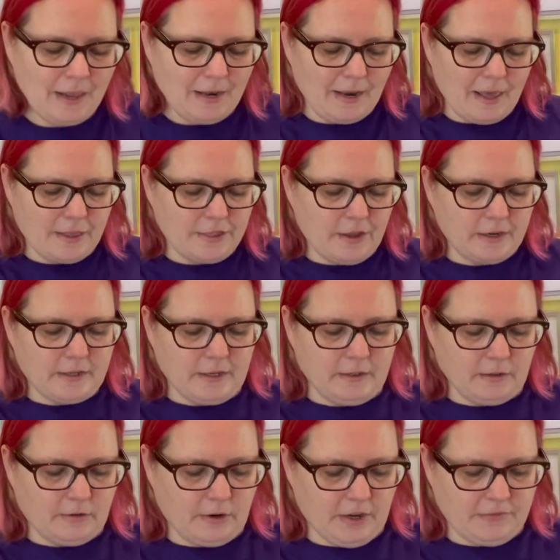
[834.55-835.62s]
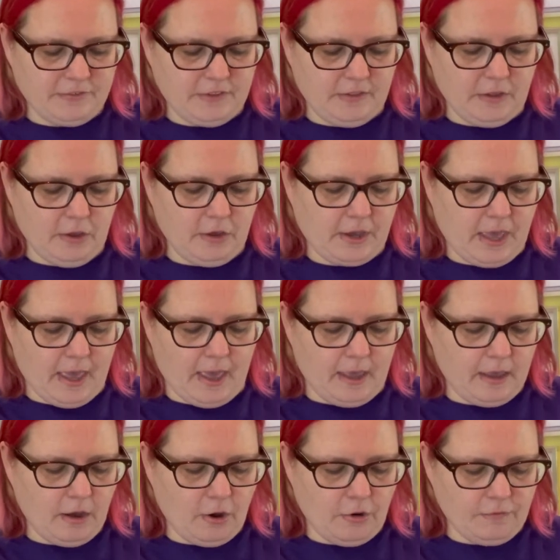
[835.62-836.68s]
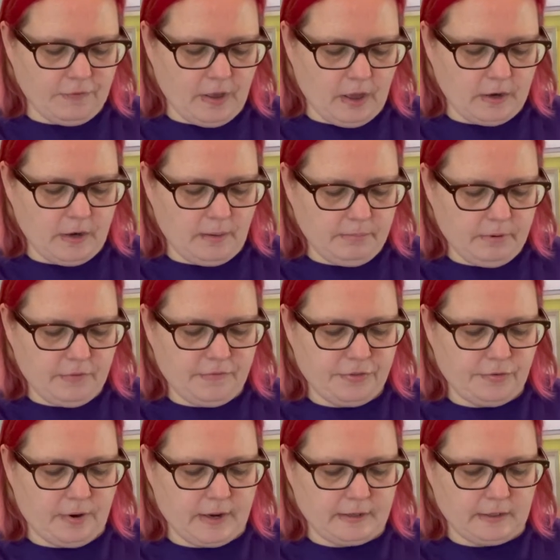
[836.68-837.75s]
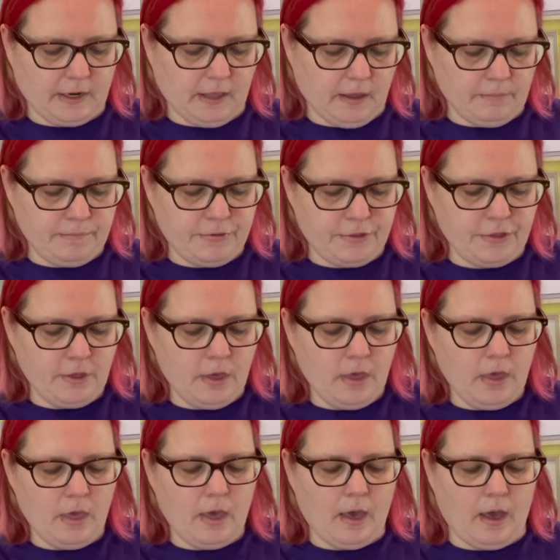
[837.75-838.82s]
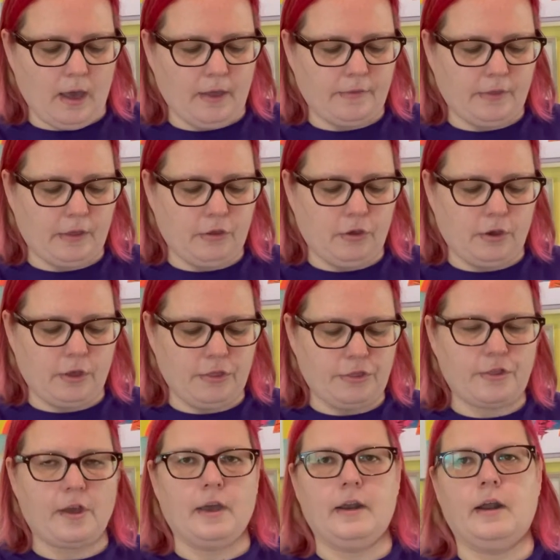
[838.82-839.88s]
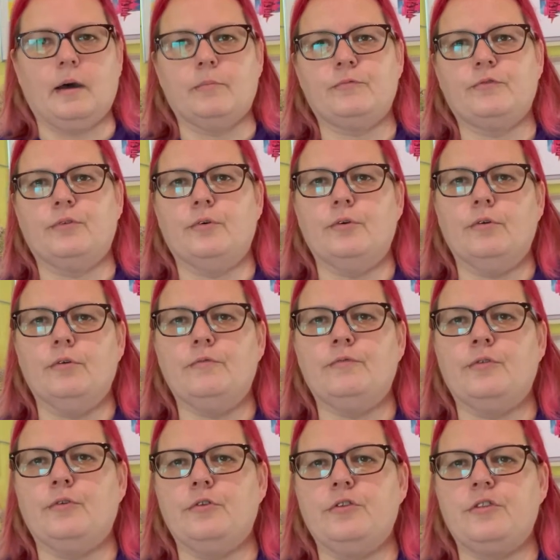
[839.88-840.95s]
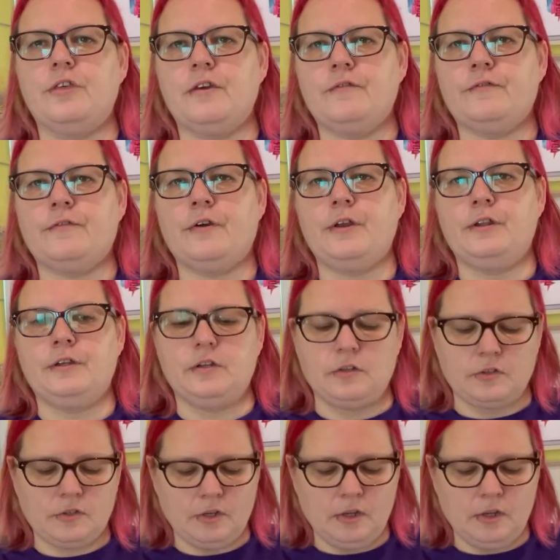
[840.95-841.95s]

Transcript: Lakeside Needlecraft in the UK offer a number of thread clubs that you can sign up for different